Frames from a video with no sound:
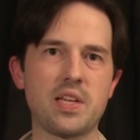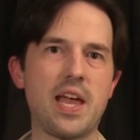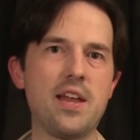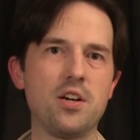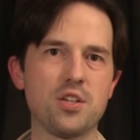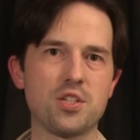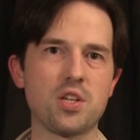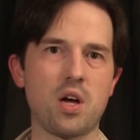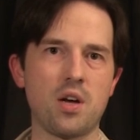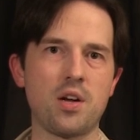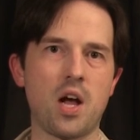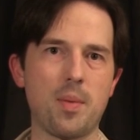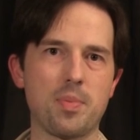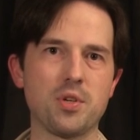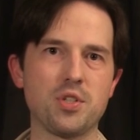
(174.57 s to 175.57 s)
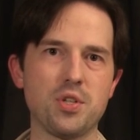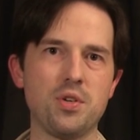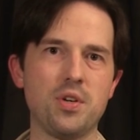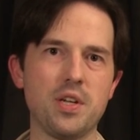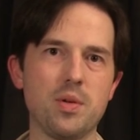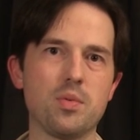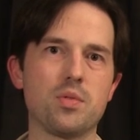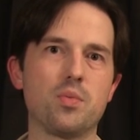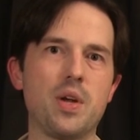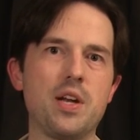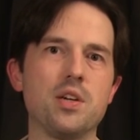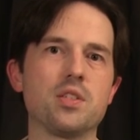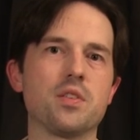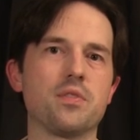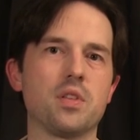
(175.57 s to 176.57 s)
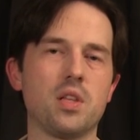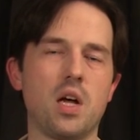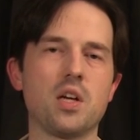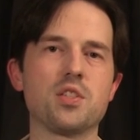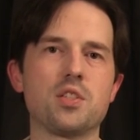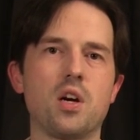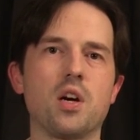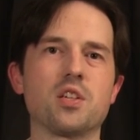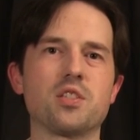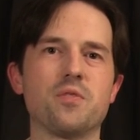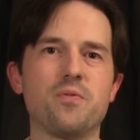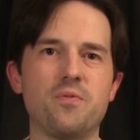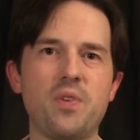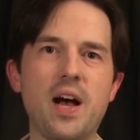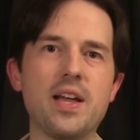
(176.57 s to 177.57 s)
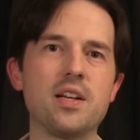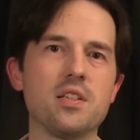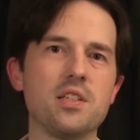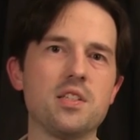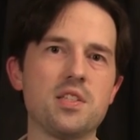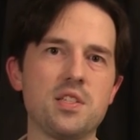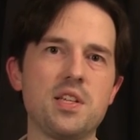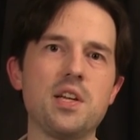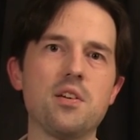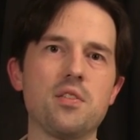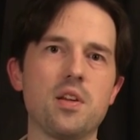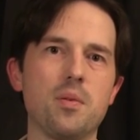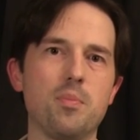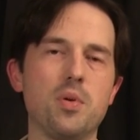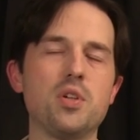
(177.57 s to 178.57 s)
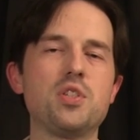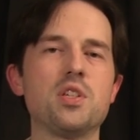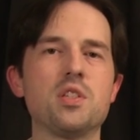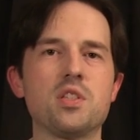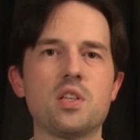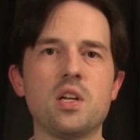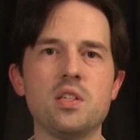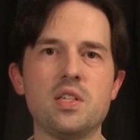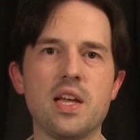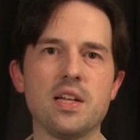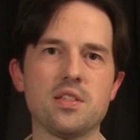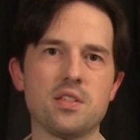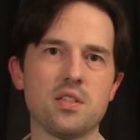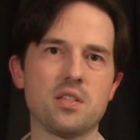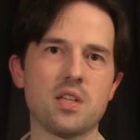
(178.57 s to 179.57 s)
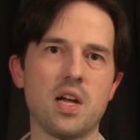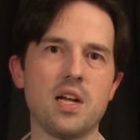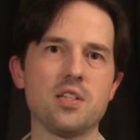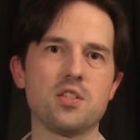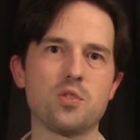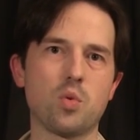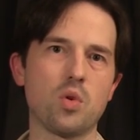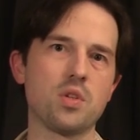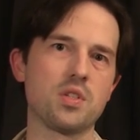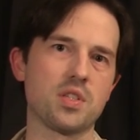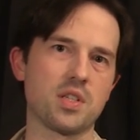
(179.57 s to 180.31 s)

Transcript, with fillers: Kenner saw an opportunity with Raiders of the Lost Ark to finally steer their Butch and Sundance designs towards